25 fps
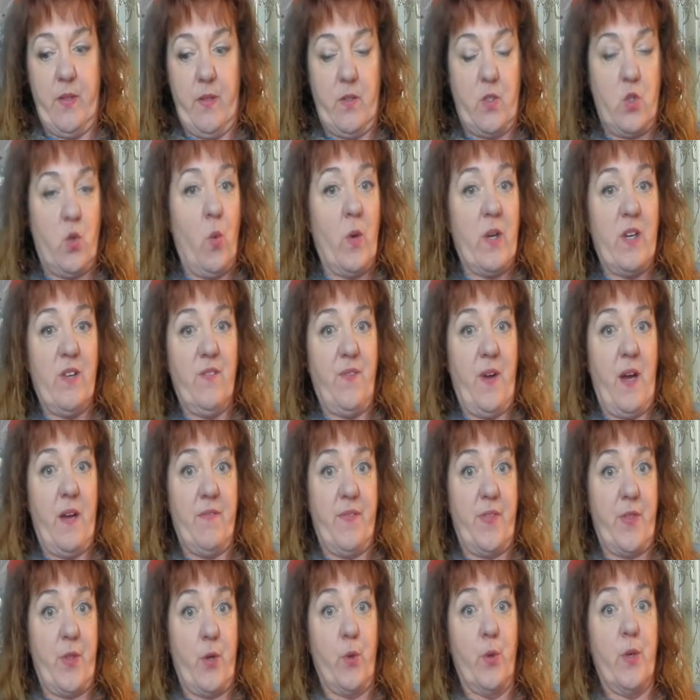
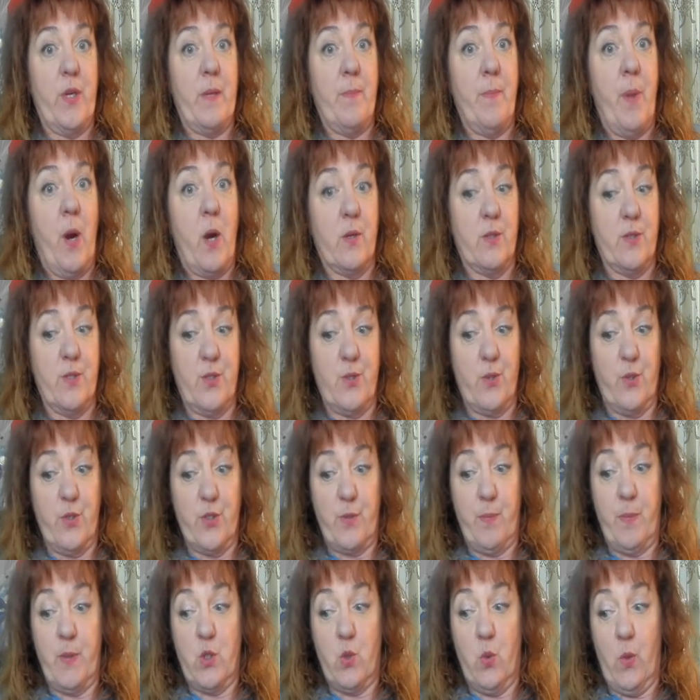25-30 parcels
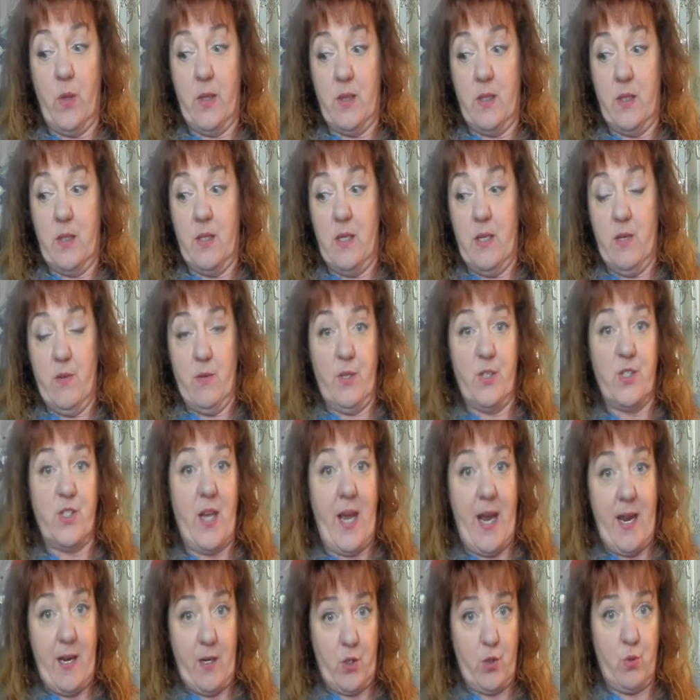between the nearest
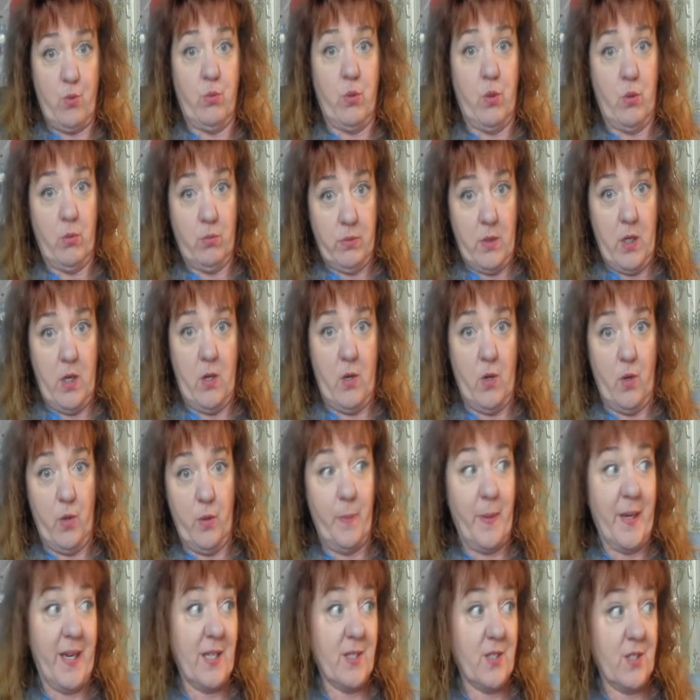actual road,
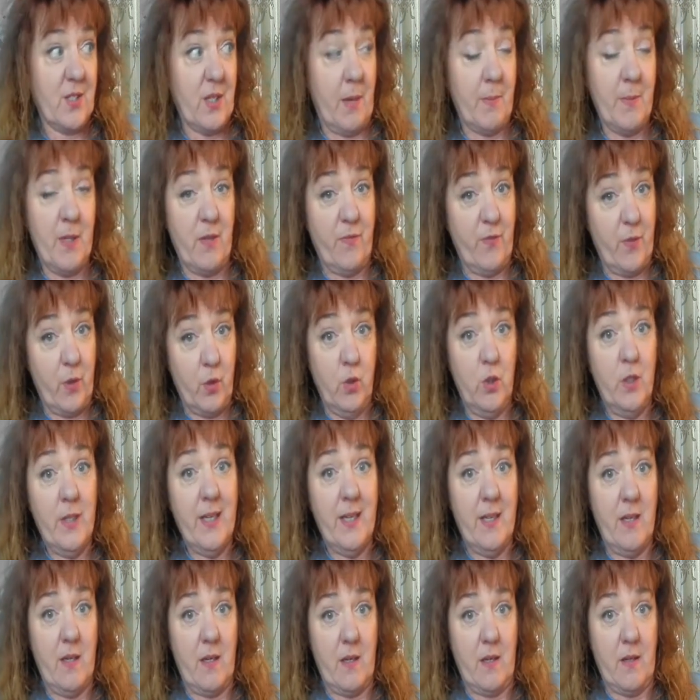because if you look
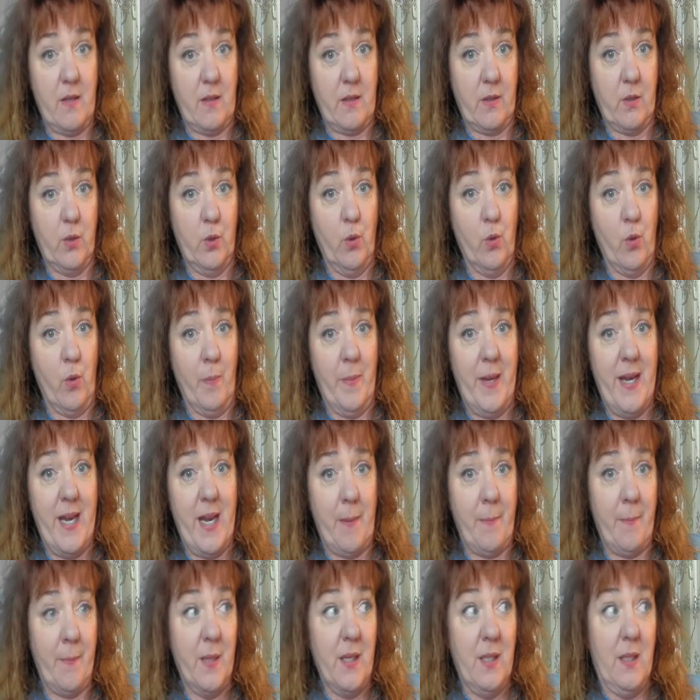at it on a Google
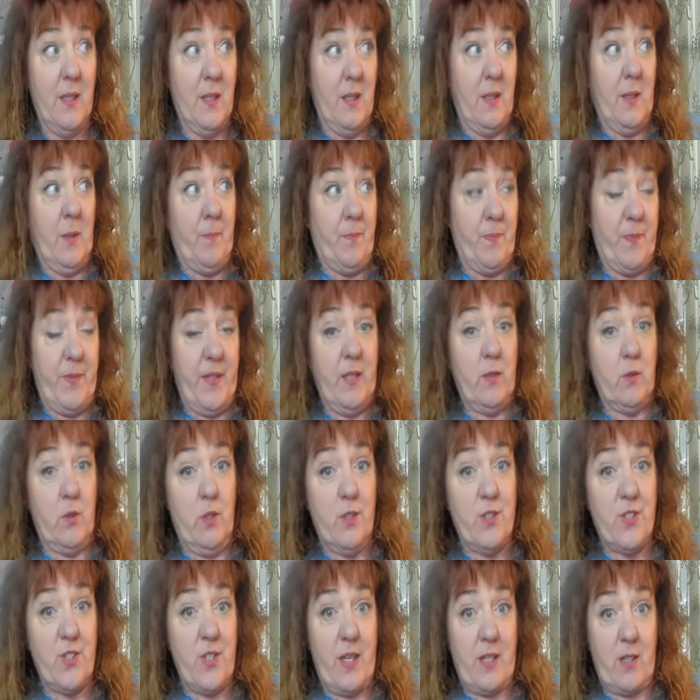map, it
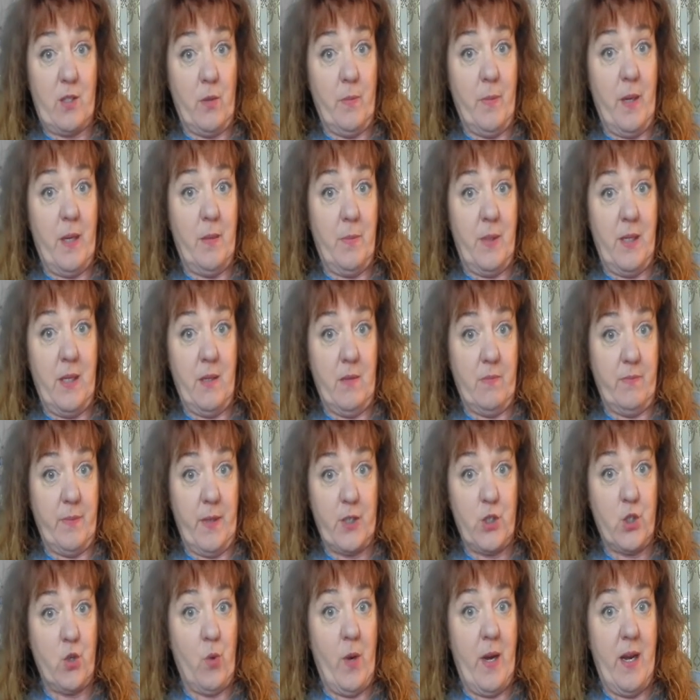looks like there might be a
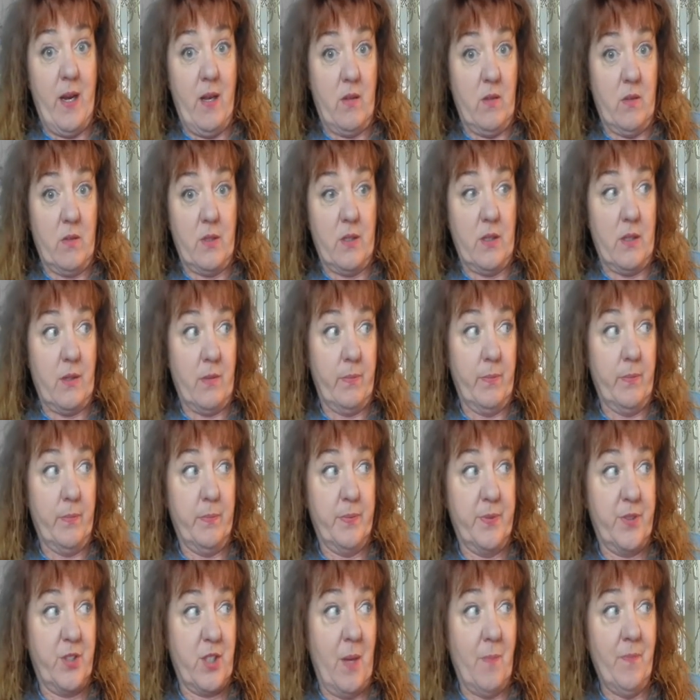trail or
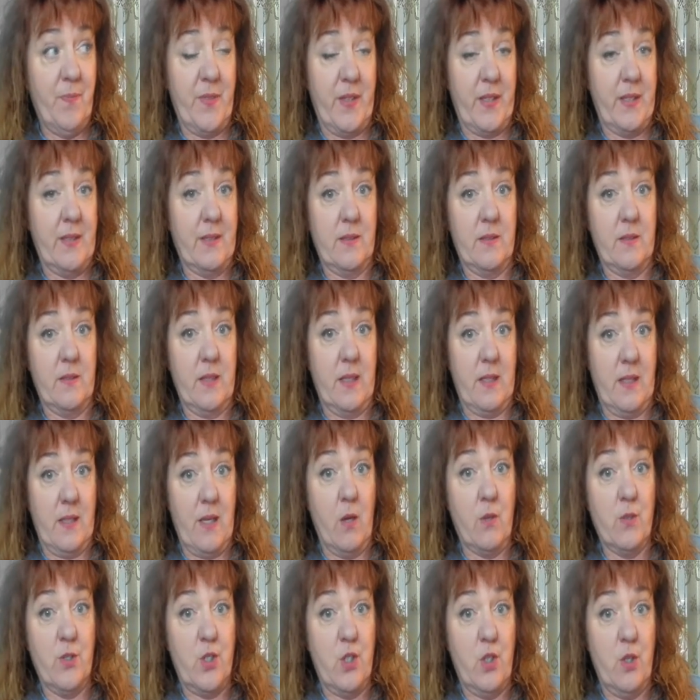something that
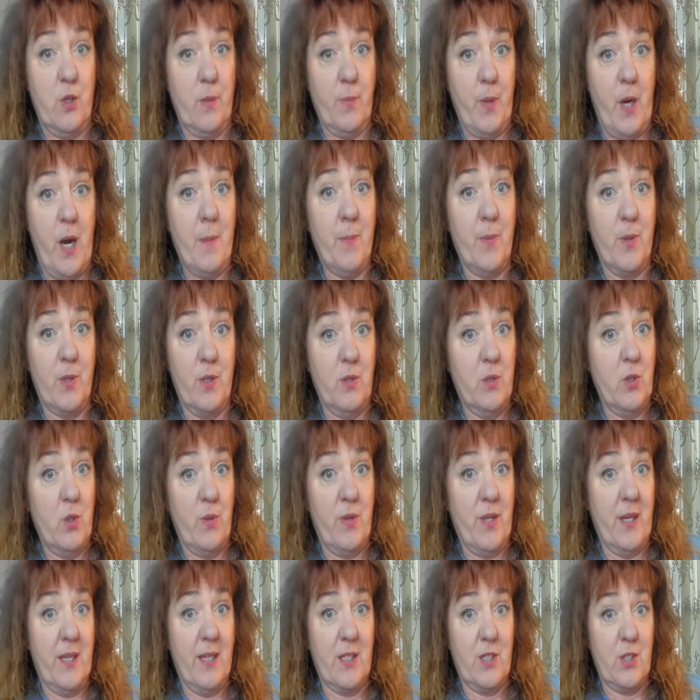goes to your property, and you
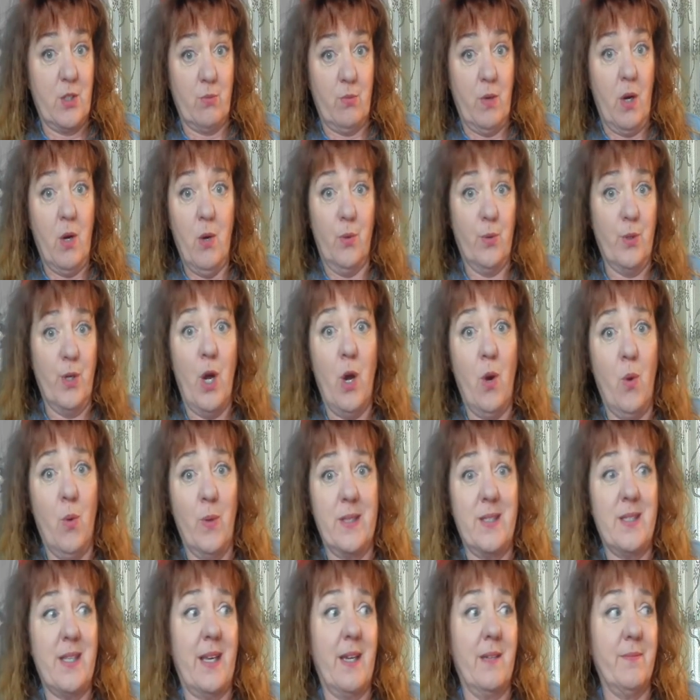think it's a road. No,
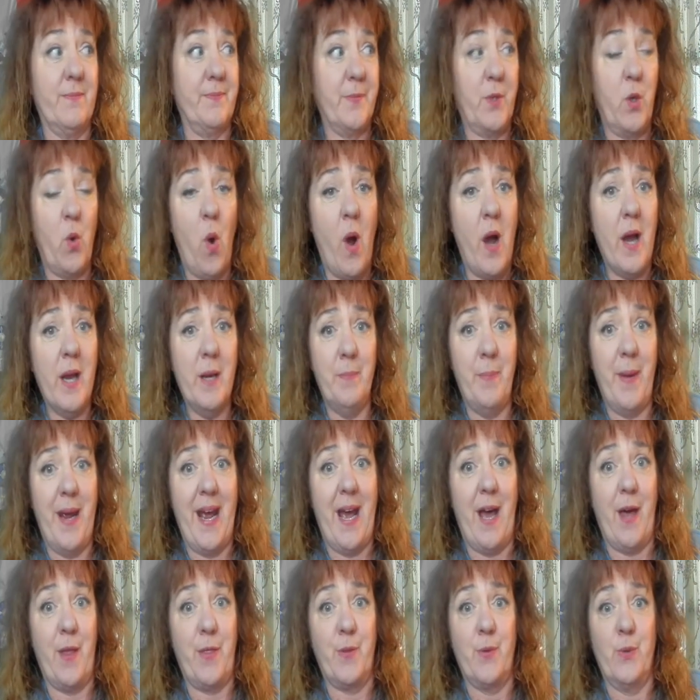it's like a quad
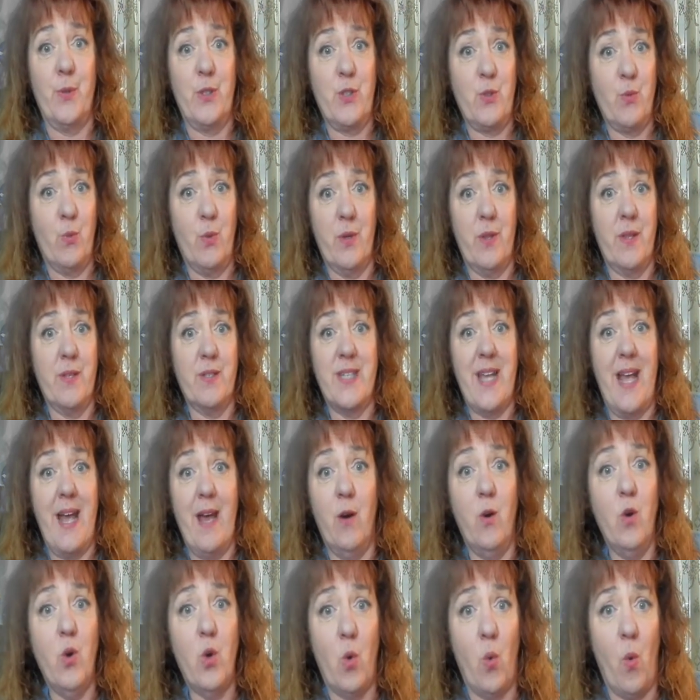path, or it's where the
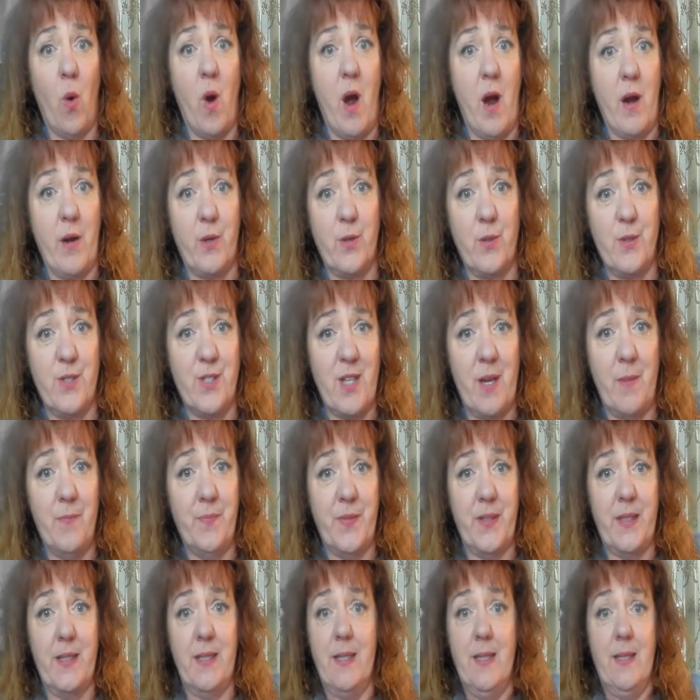elk walk or
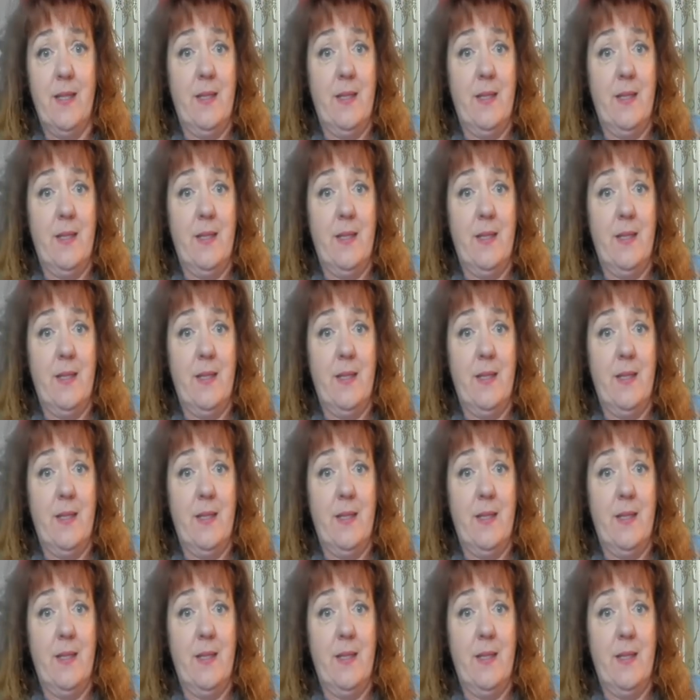something.